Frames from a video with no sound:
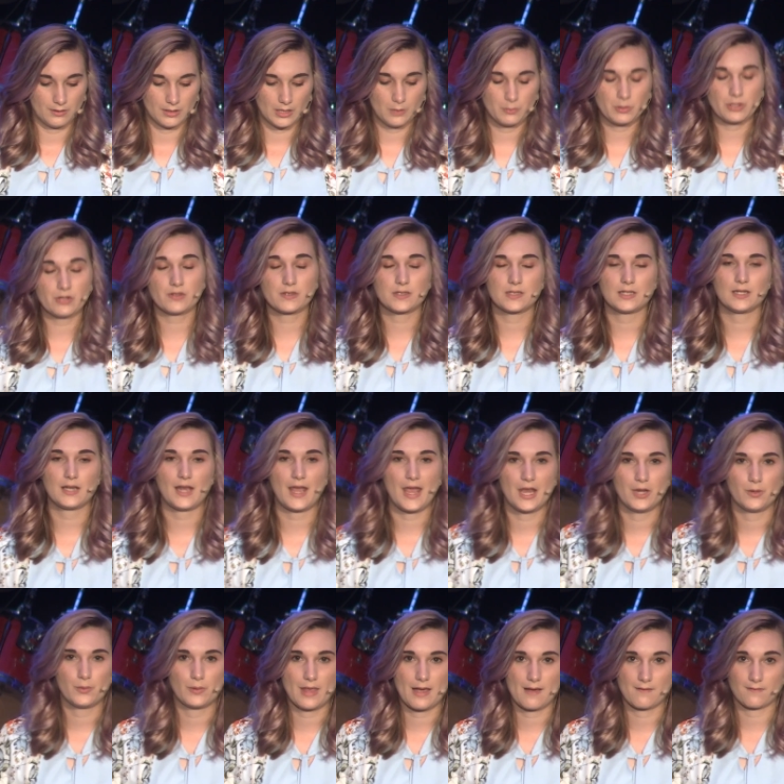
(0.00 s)
The abuse did
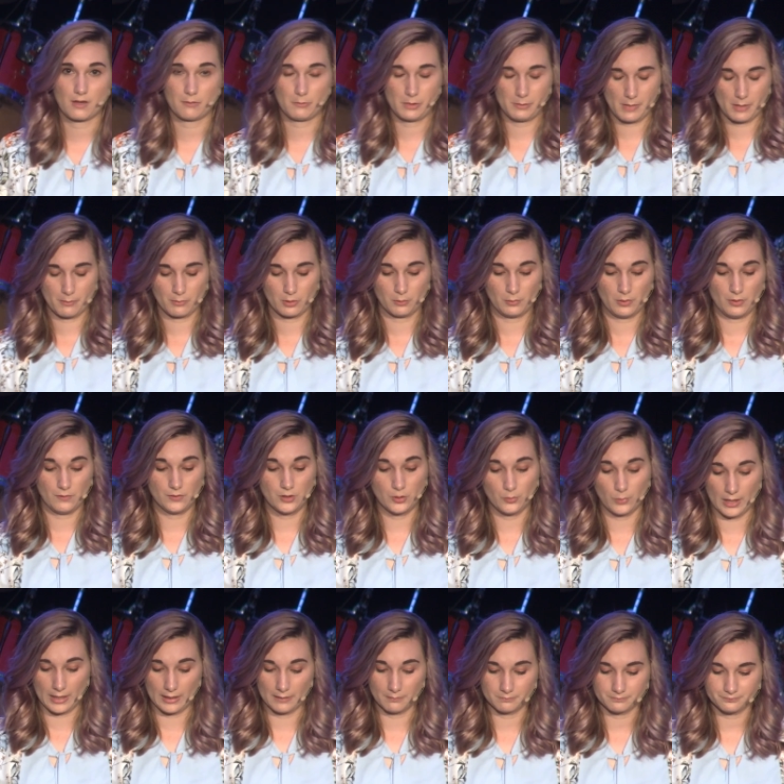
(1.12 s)
end when that family member moved
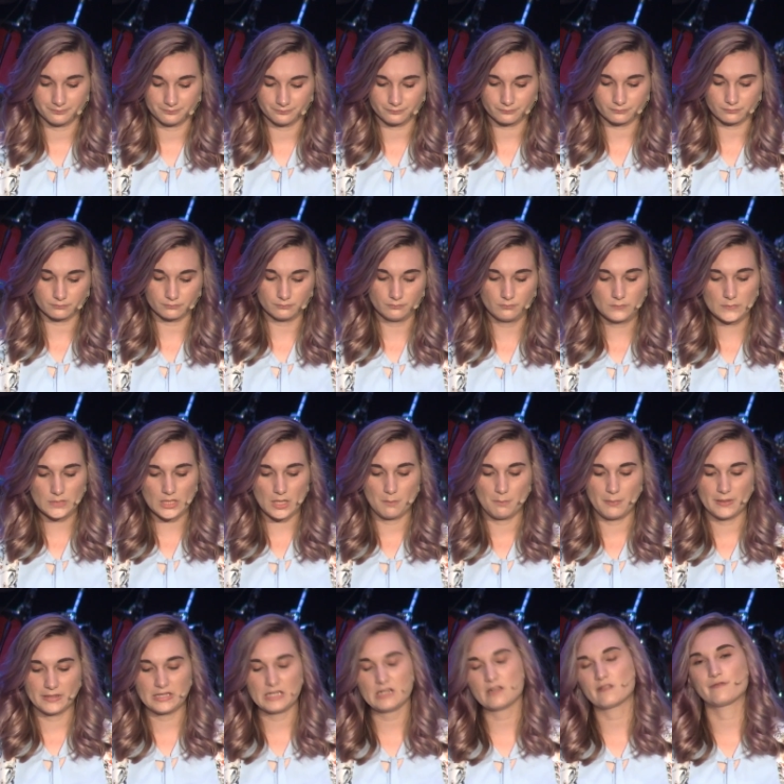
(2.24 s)
away,
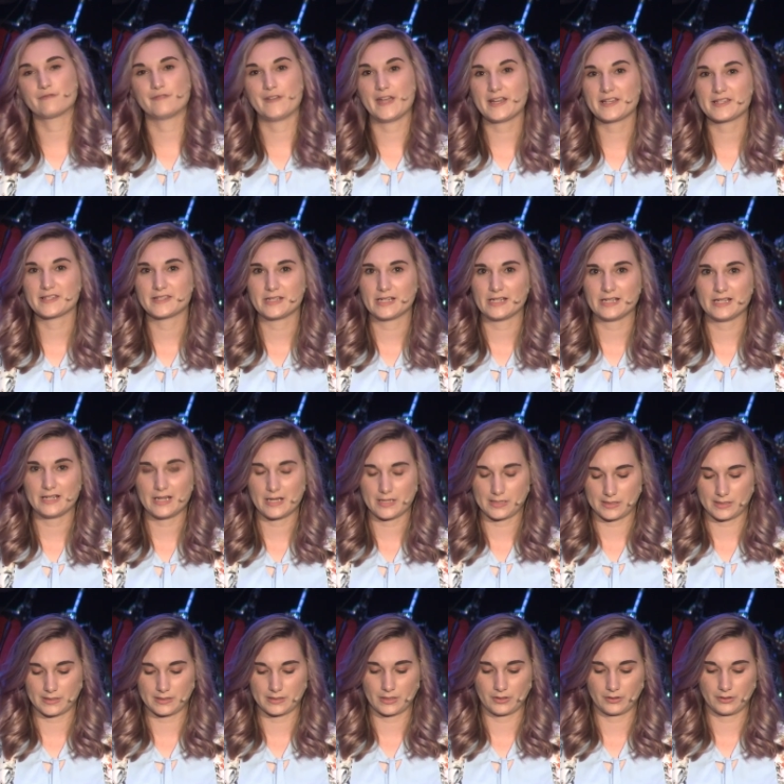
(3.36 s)
but the effects didn't
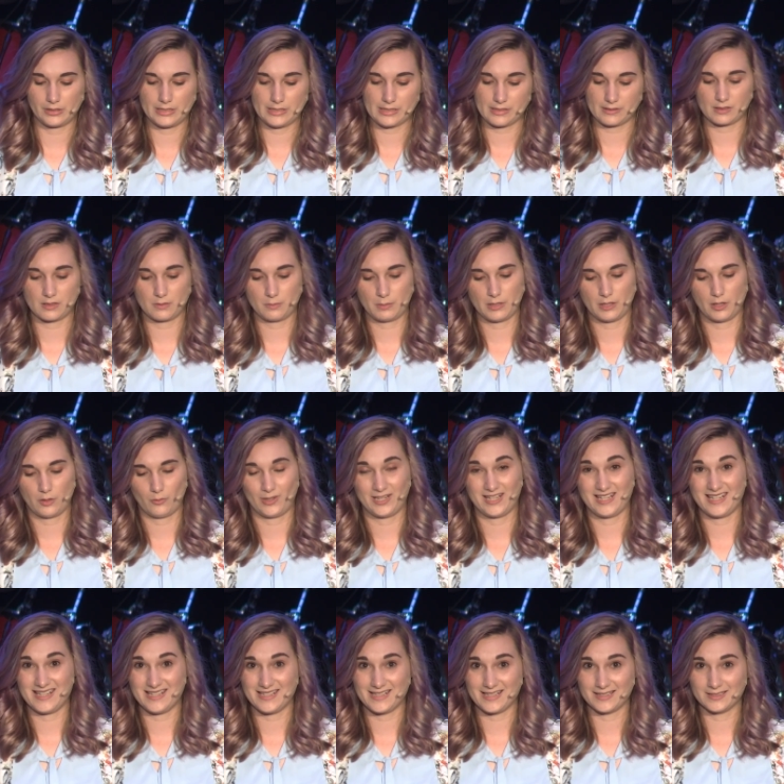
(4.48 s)
necessarily disappear when
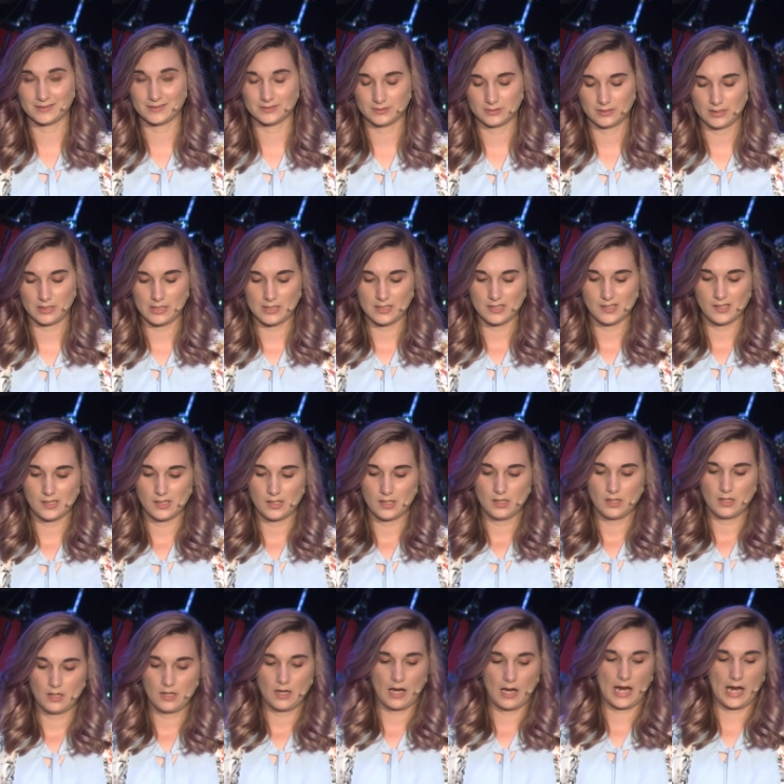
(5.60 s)
he did.
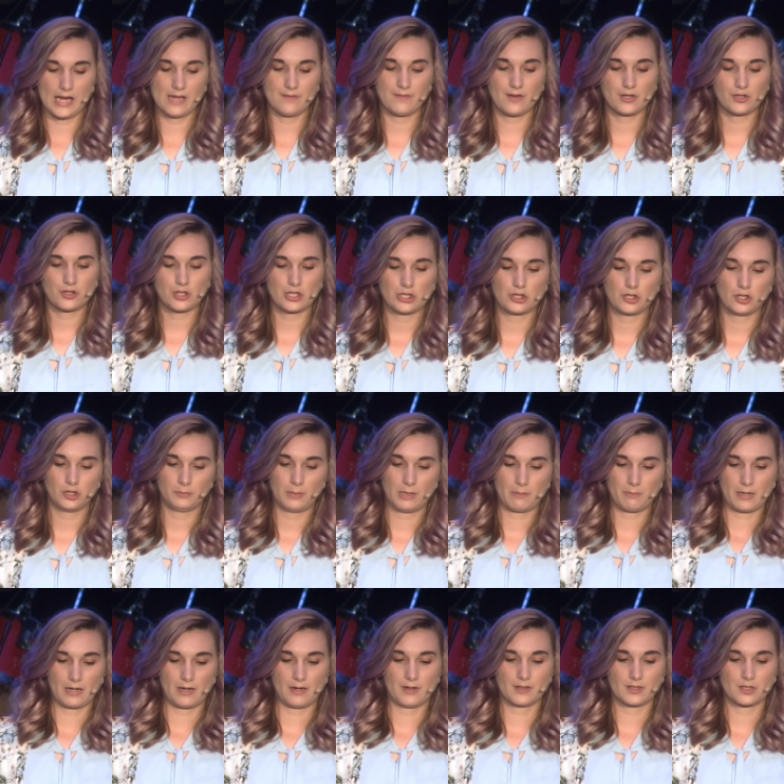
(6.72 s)
I eventually told my
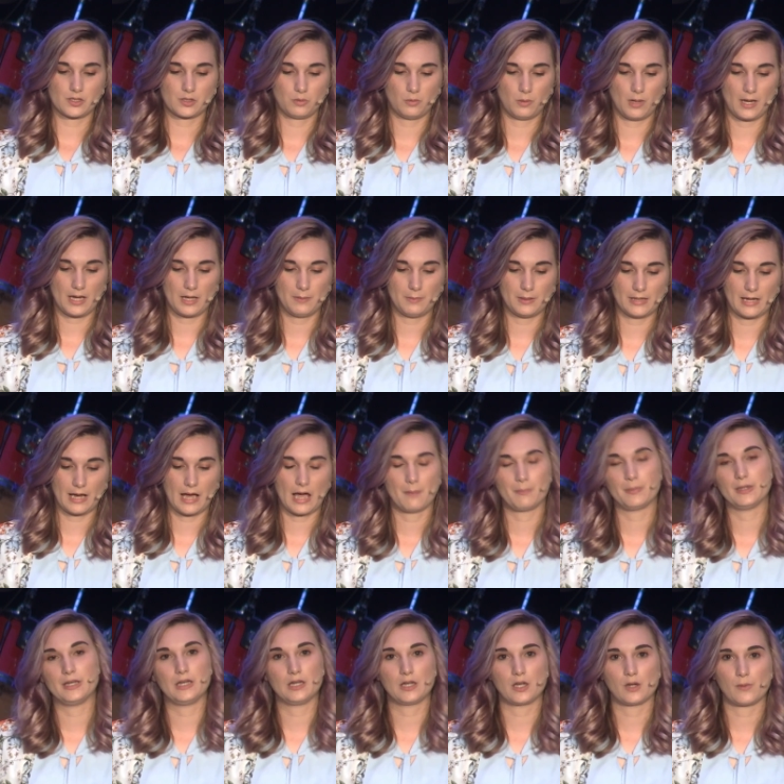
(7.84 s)
parents what had been
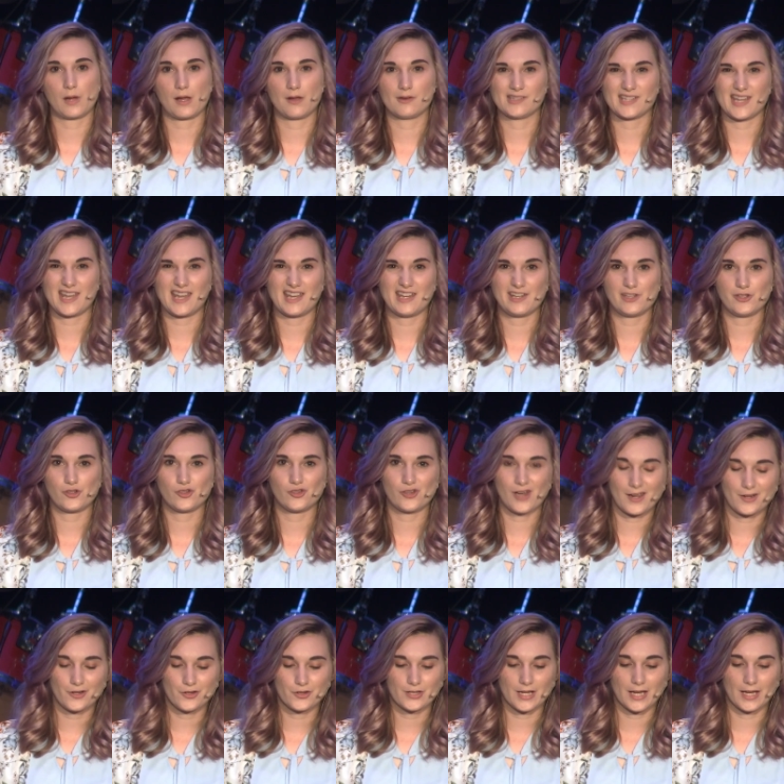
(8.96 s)
happening around age
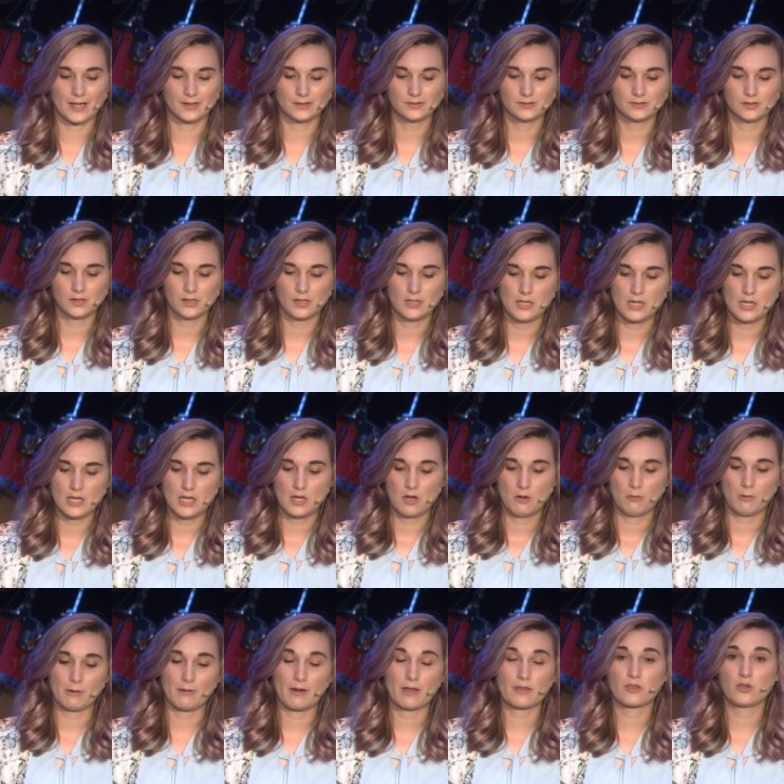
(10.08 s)
9 or 10.
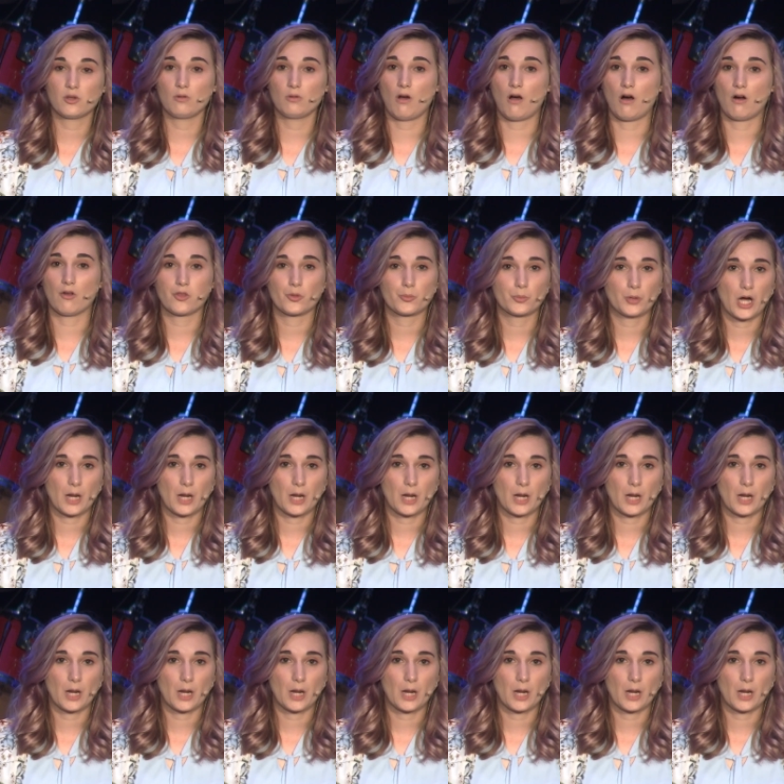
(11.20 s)
We went through all the